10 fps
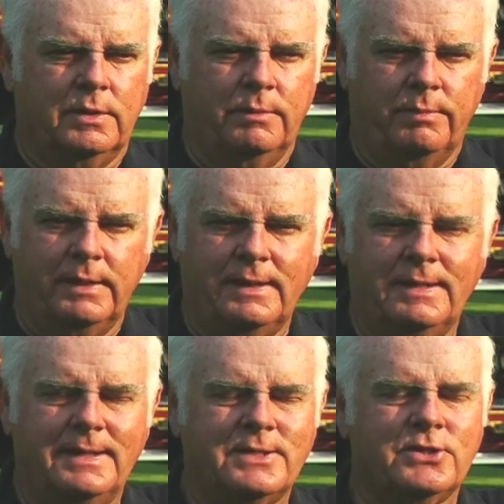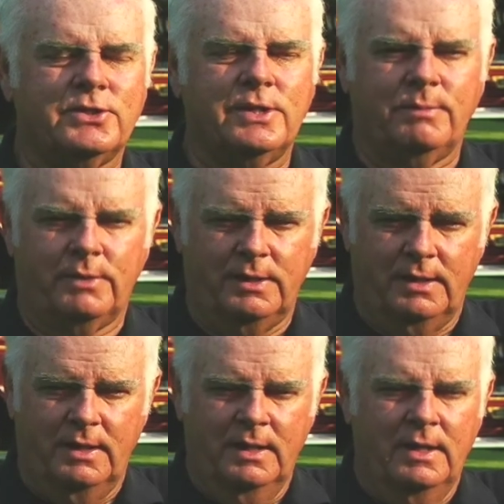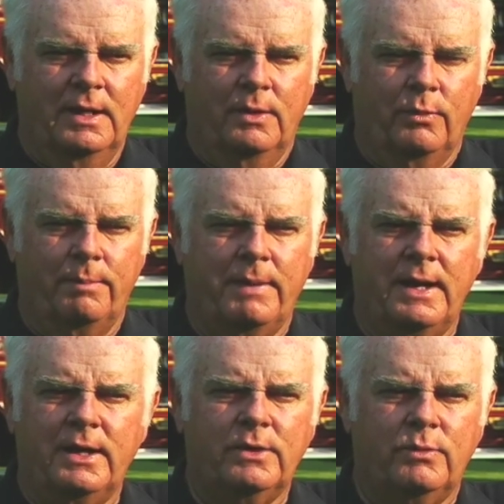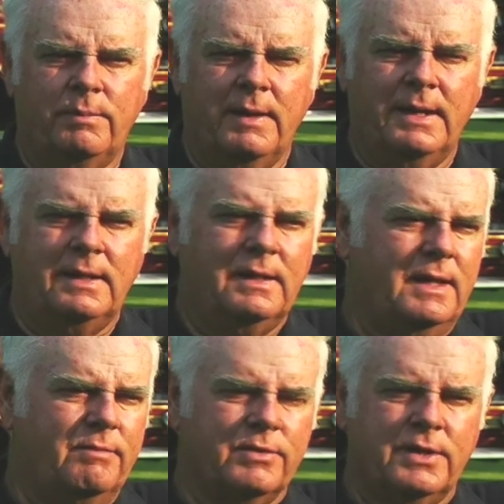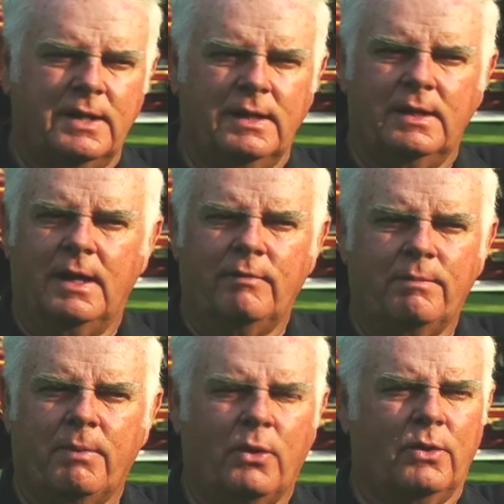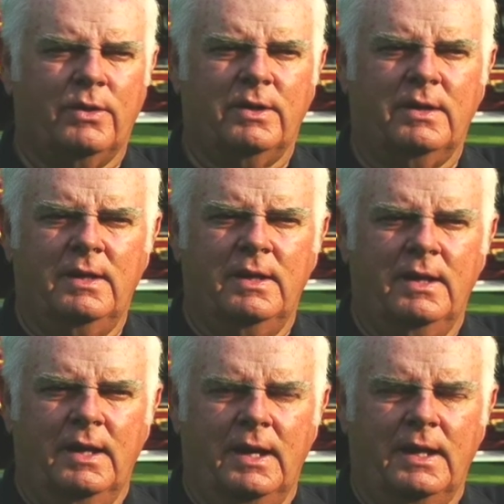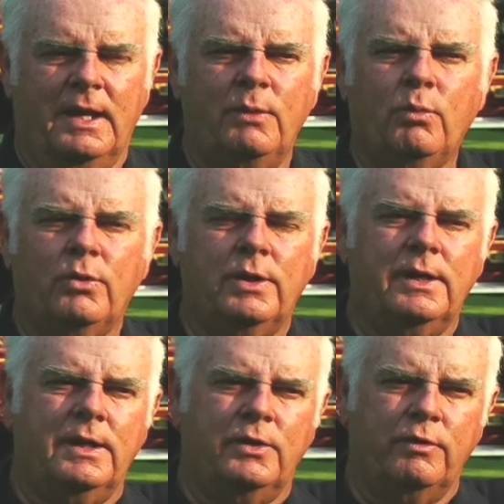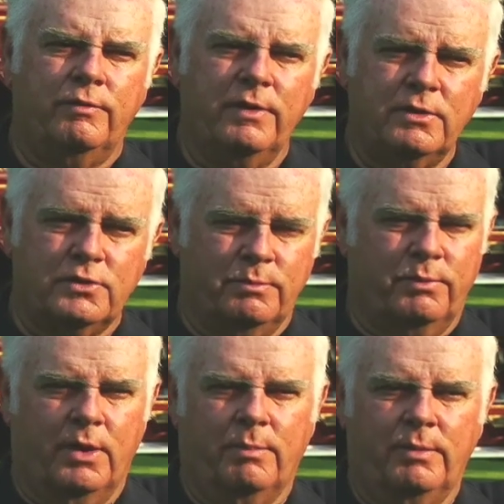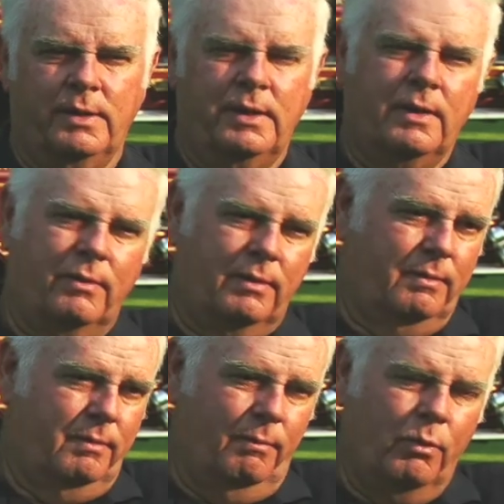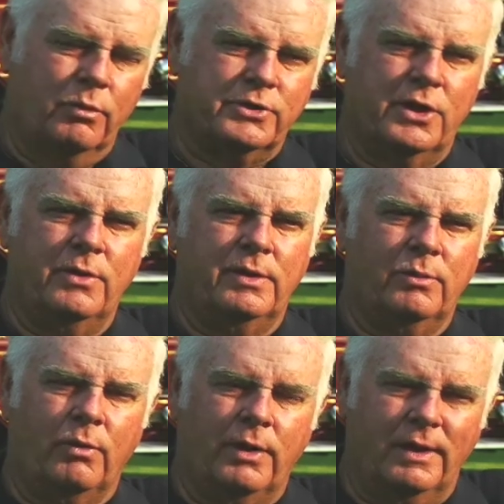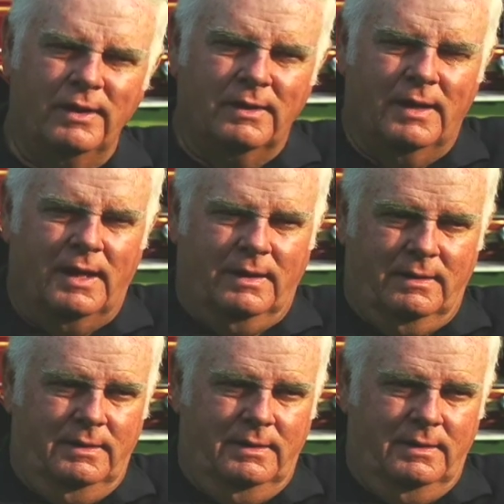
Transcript: Completely disassembled it, repaired, repainted everything, every part, and he wanted it to function properly, more so than what it looked like.